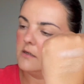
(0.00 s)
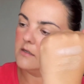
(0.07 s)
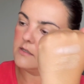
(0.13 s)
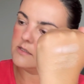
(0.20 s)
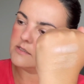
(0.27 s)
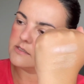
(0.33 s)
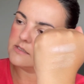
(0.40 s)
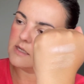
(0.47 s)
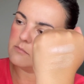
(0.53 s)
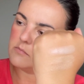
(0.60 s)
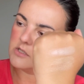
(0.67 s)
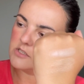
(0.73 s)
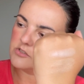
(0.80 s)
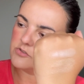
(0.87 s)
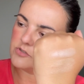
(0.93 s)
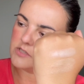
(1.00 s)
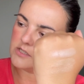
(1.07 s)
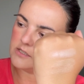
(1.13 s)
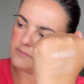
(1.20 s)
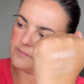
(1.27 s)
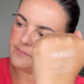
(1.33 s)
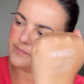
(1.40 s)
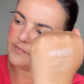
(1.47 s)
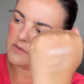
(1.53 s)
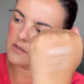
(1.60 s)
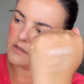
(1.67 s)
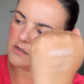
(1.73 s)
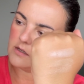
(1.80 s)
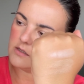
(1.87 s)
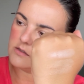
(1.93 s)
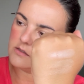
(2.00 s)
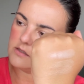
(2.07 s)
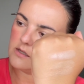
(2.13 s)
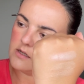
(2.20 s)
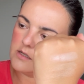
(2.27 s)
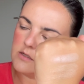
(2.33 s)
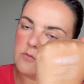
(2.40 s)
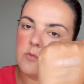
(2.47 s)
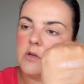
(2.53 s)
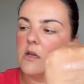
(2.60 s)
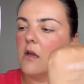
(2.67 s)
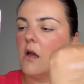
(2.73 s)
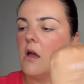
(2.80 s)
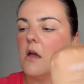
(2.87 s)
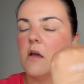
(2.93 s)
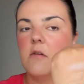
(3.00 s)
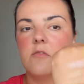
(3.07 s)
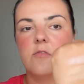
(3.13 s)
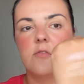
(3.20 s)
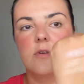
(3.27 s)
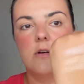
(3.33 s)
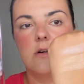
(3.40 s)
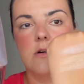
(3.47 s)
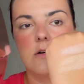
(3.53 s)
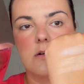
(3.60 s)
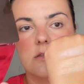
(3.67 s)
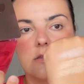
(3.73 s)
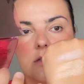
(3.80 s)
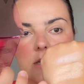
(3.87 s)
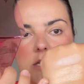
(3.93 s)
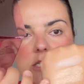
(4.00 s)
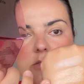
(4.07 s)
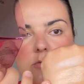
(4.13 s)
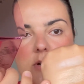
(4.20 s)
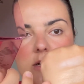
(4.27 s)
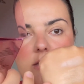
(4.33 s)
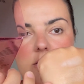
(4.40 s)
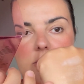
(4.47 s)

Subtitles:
it's number 3. And then we have the last one,